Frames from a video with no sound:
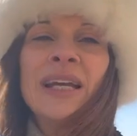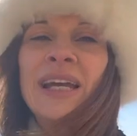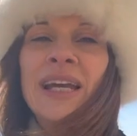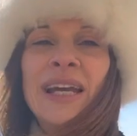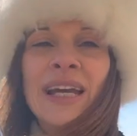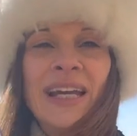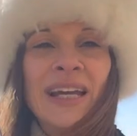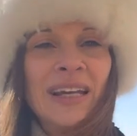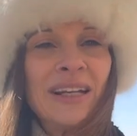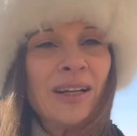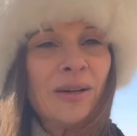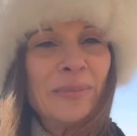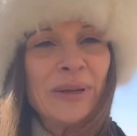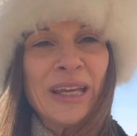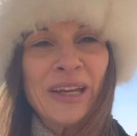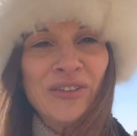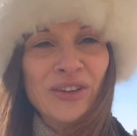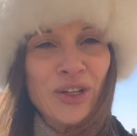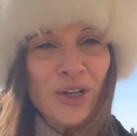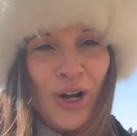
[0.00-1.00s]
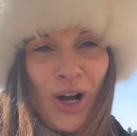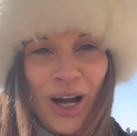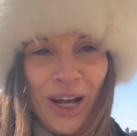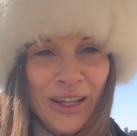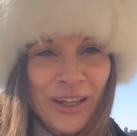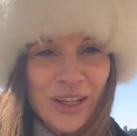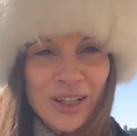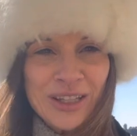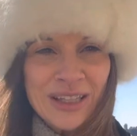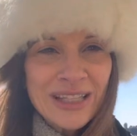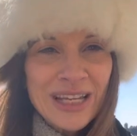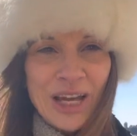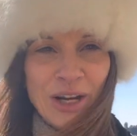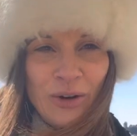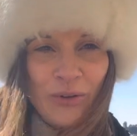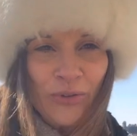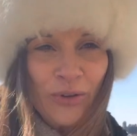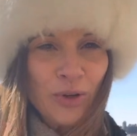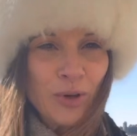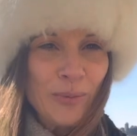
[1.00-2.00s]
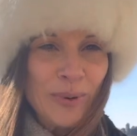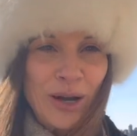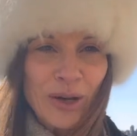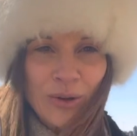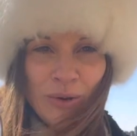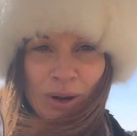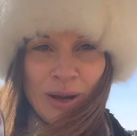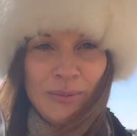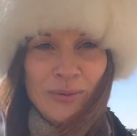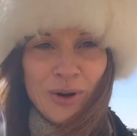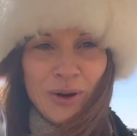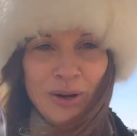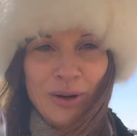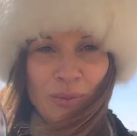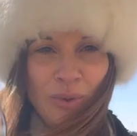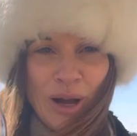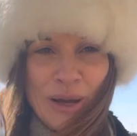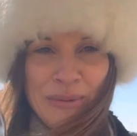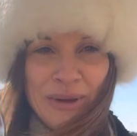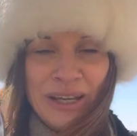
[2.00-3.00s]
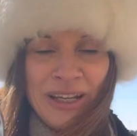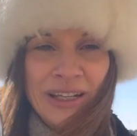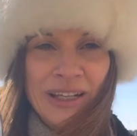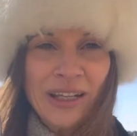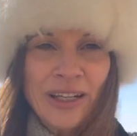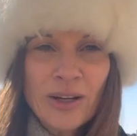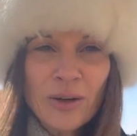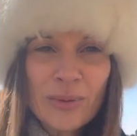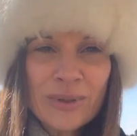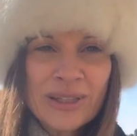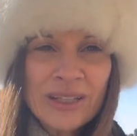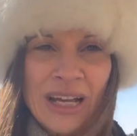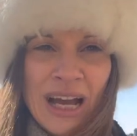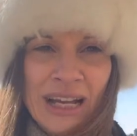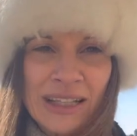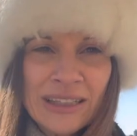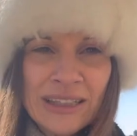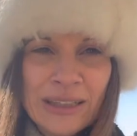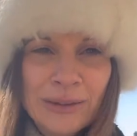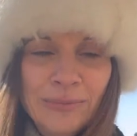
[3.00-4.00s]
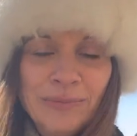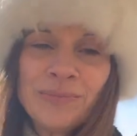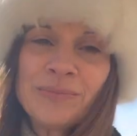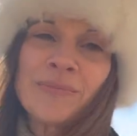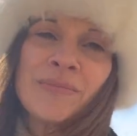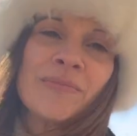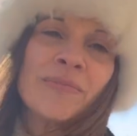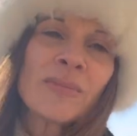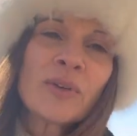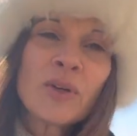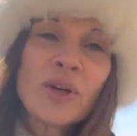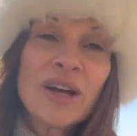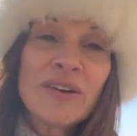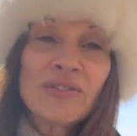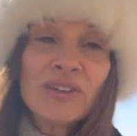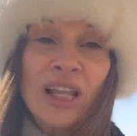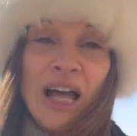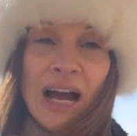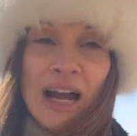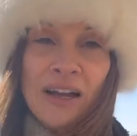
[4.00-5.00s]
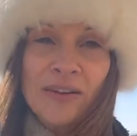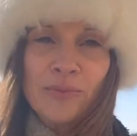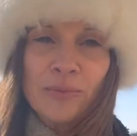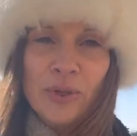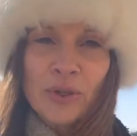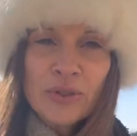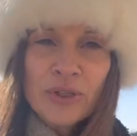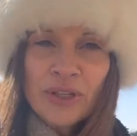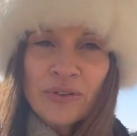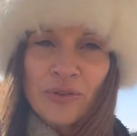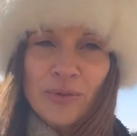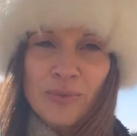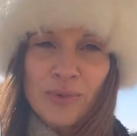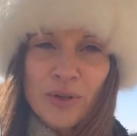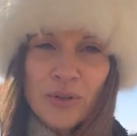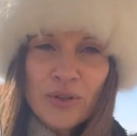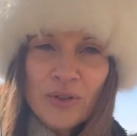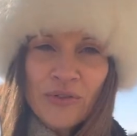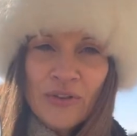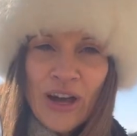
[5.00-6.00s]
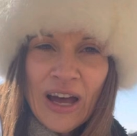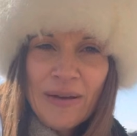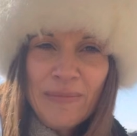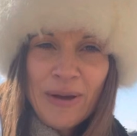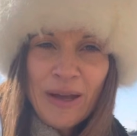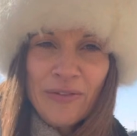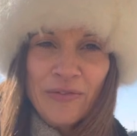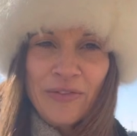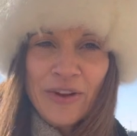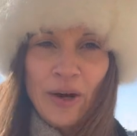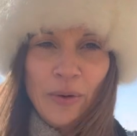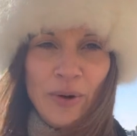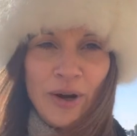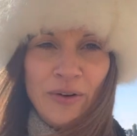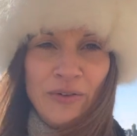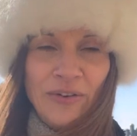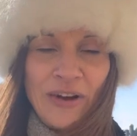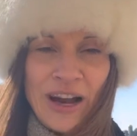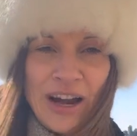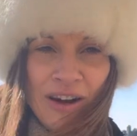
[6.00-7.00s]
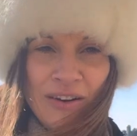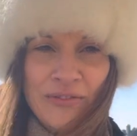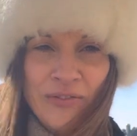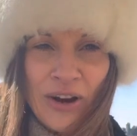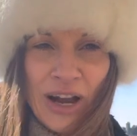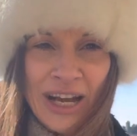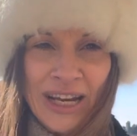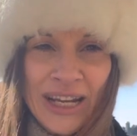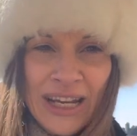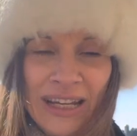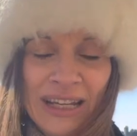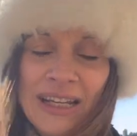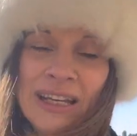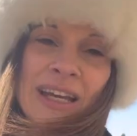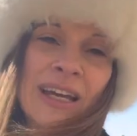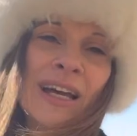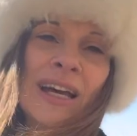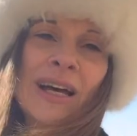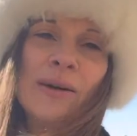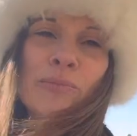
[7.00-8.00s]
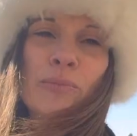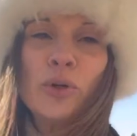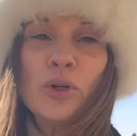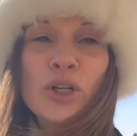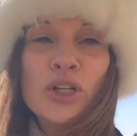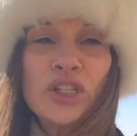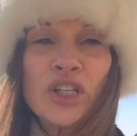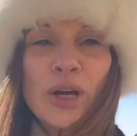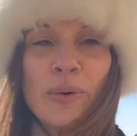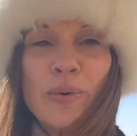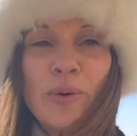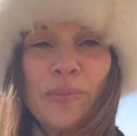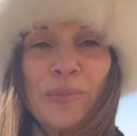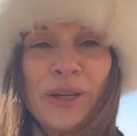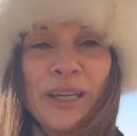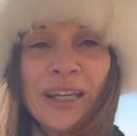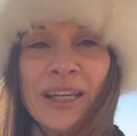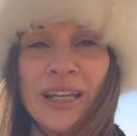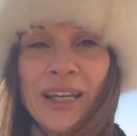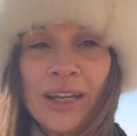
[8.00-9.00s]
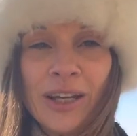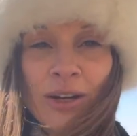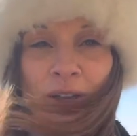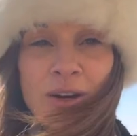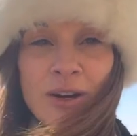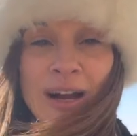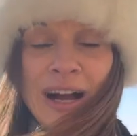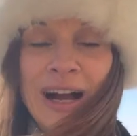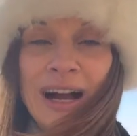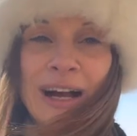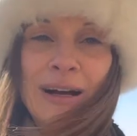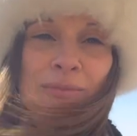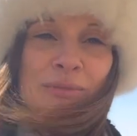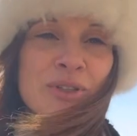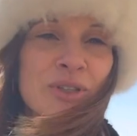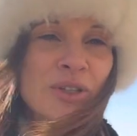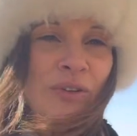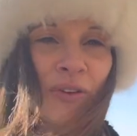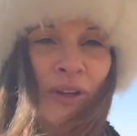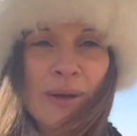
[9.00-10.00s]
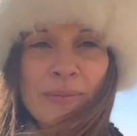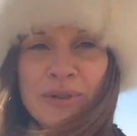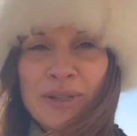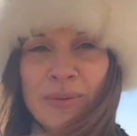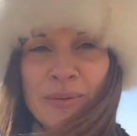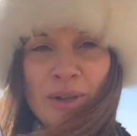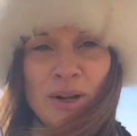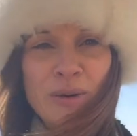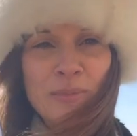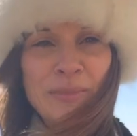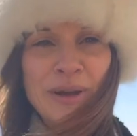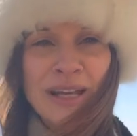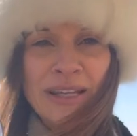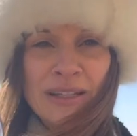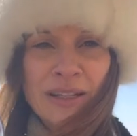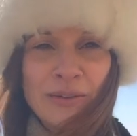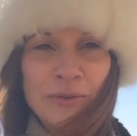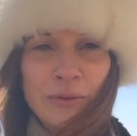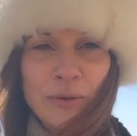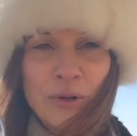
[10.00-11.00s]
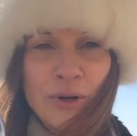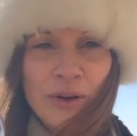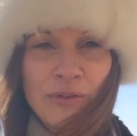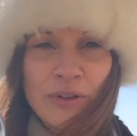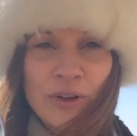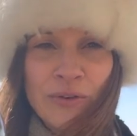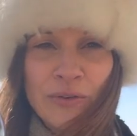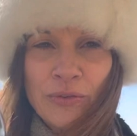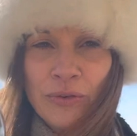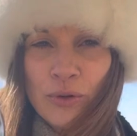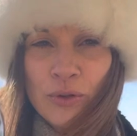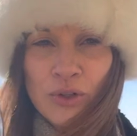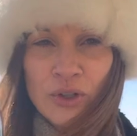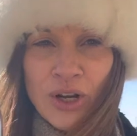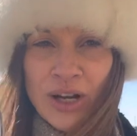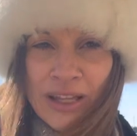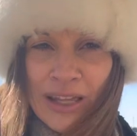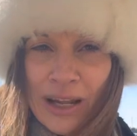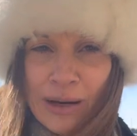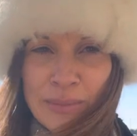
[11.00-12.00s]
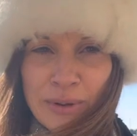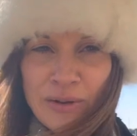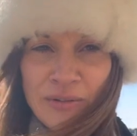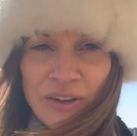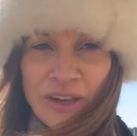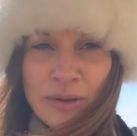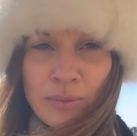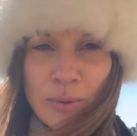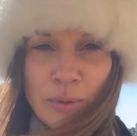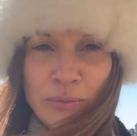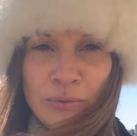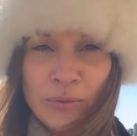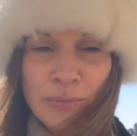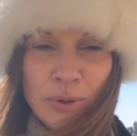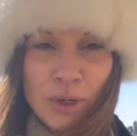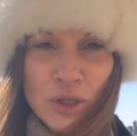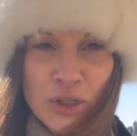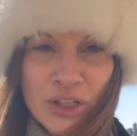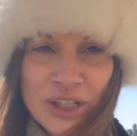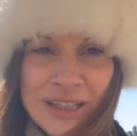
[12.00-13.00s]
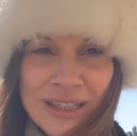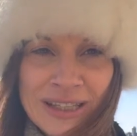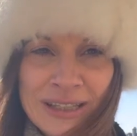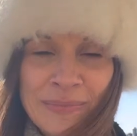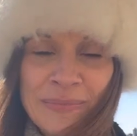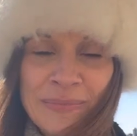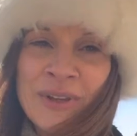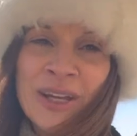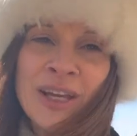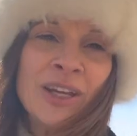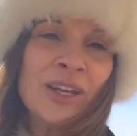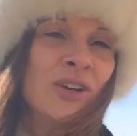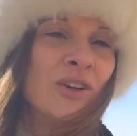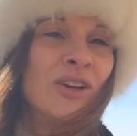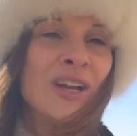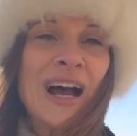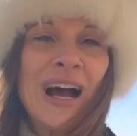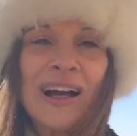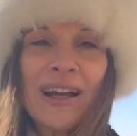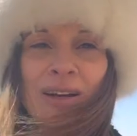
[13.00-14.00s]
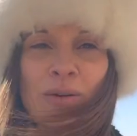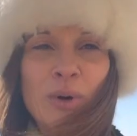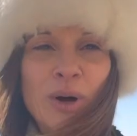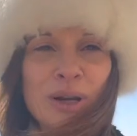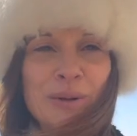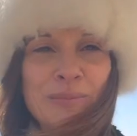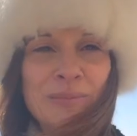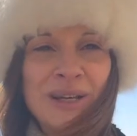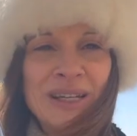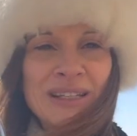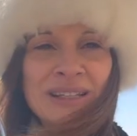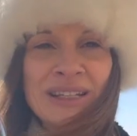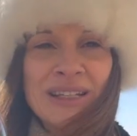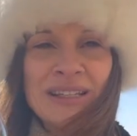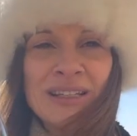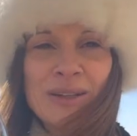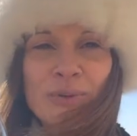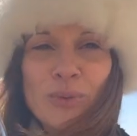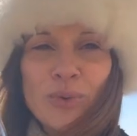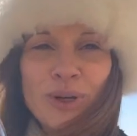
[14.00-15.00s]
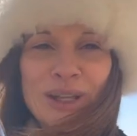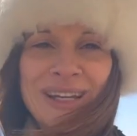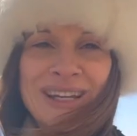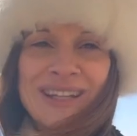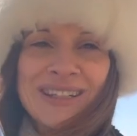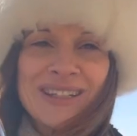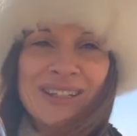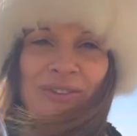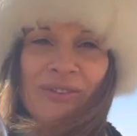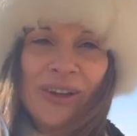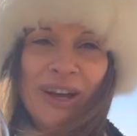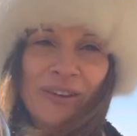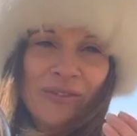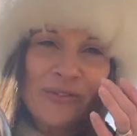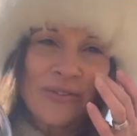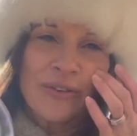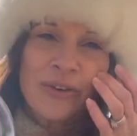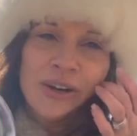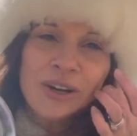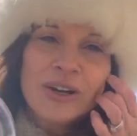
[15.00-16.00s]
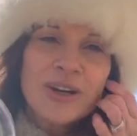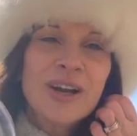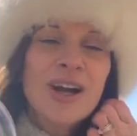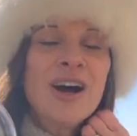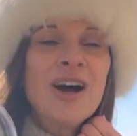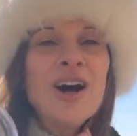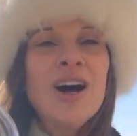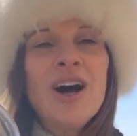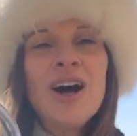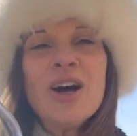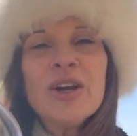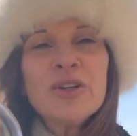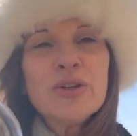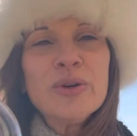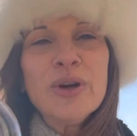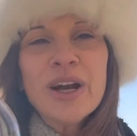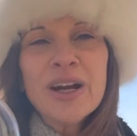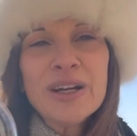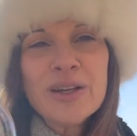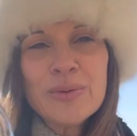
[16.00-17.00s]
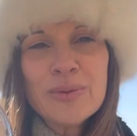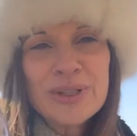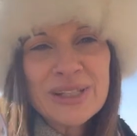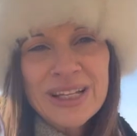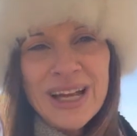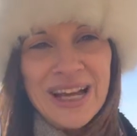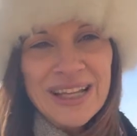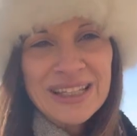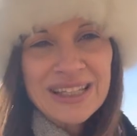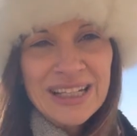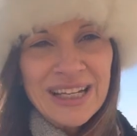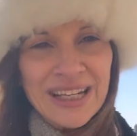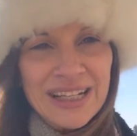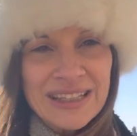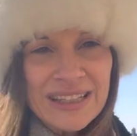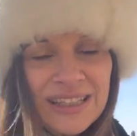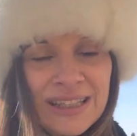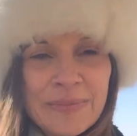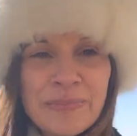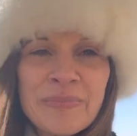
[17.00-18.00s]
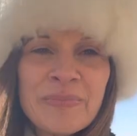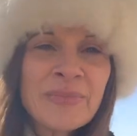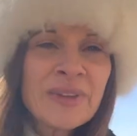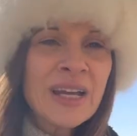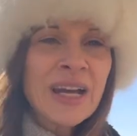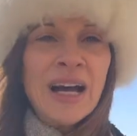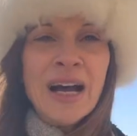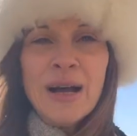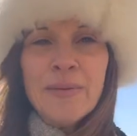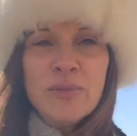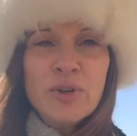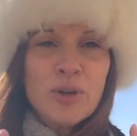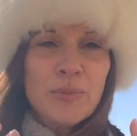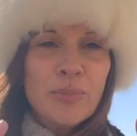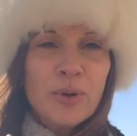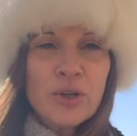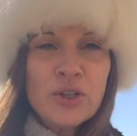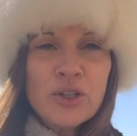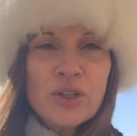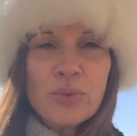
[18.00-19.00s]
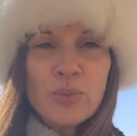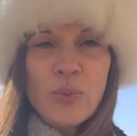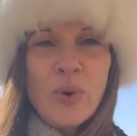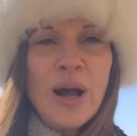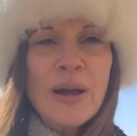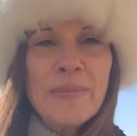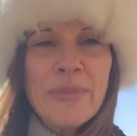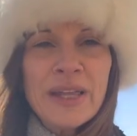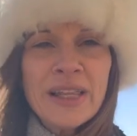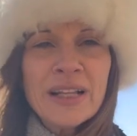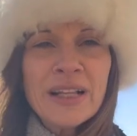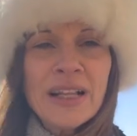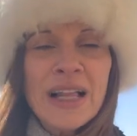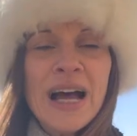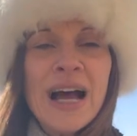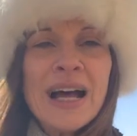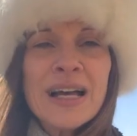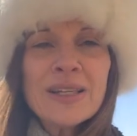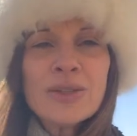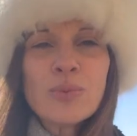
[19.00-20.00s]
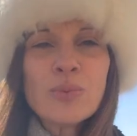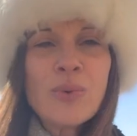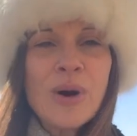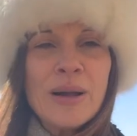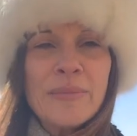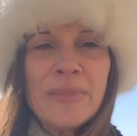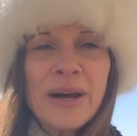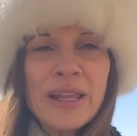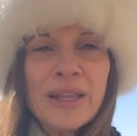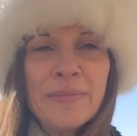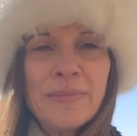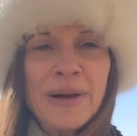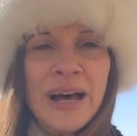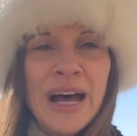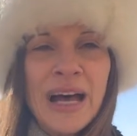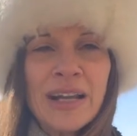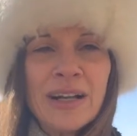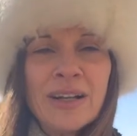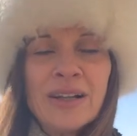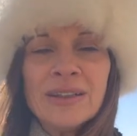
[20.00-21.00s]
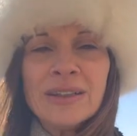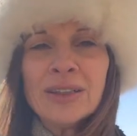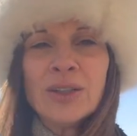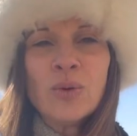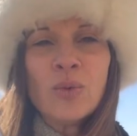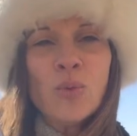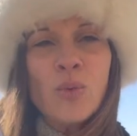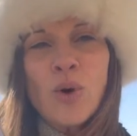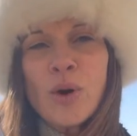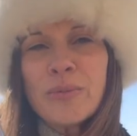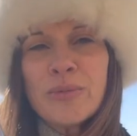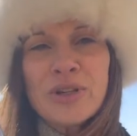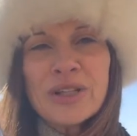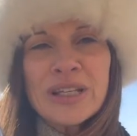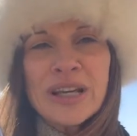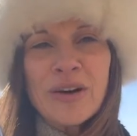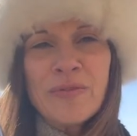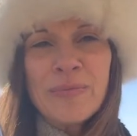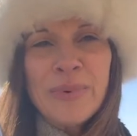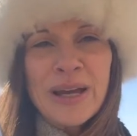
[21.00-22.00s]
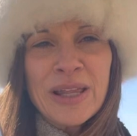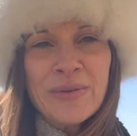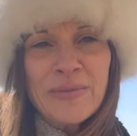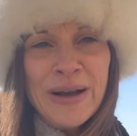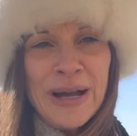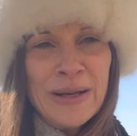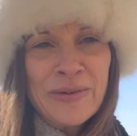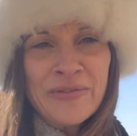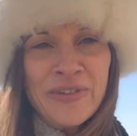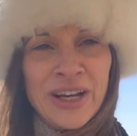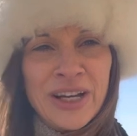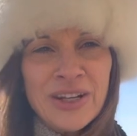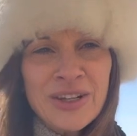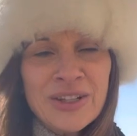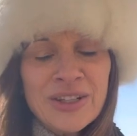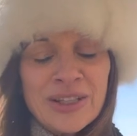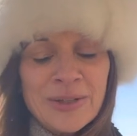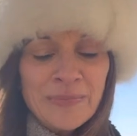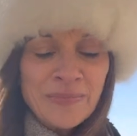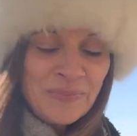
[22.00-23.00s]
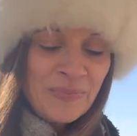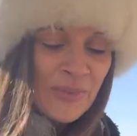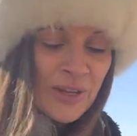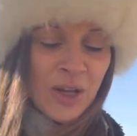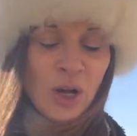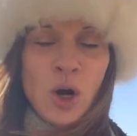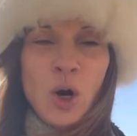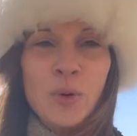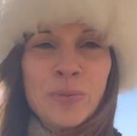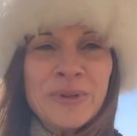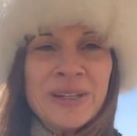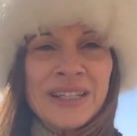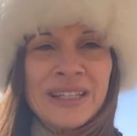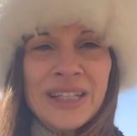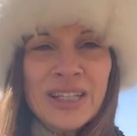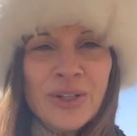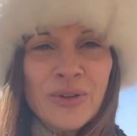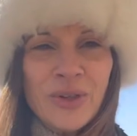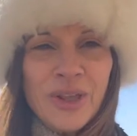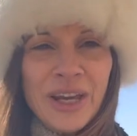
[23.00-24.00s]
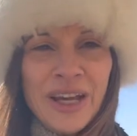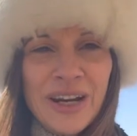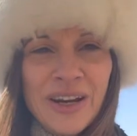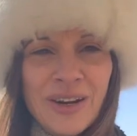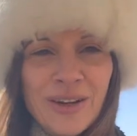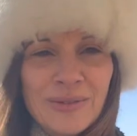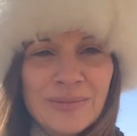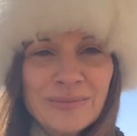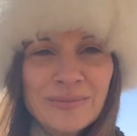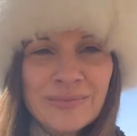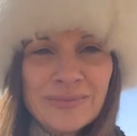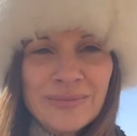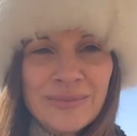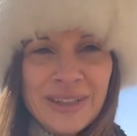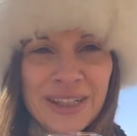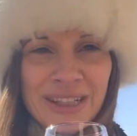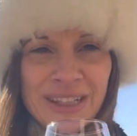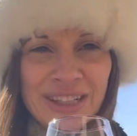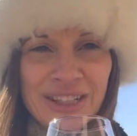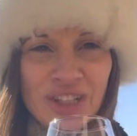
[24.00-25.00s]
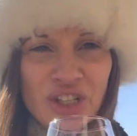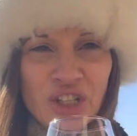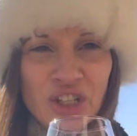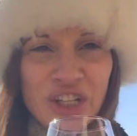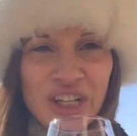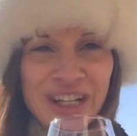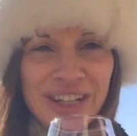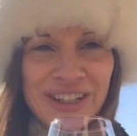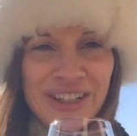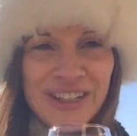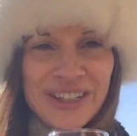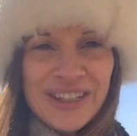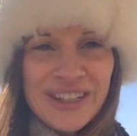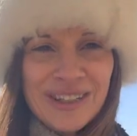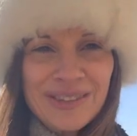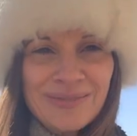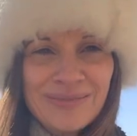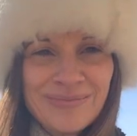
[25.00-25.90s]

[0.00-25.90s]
and he'll be giving you all the insider view about grape growing and winemaking here in Wisconsin. We'll have live music from noon to 5 by Farewell Friday. Booyah Chef will be here serving up some of their amazing food off their food truck that will be available for purchase. You're not going to want to miss this. It really is an event for all you hearty Wisconsinites. You can purchase wine by the glass, wine by the bottle, warm yourself by the bonfires. Hope to see you there. Cheers.